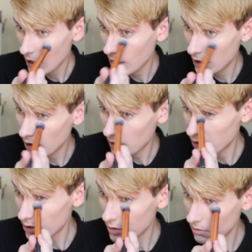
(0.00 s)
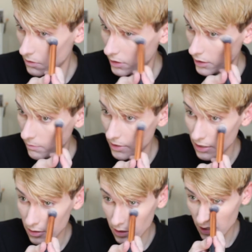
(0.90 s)
and just do a little bit
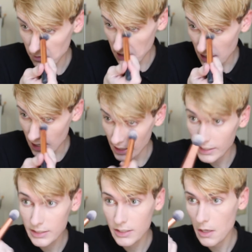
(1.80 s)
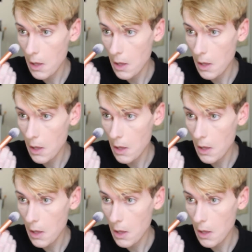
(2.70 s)
underneath my eyes.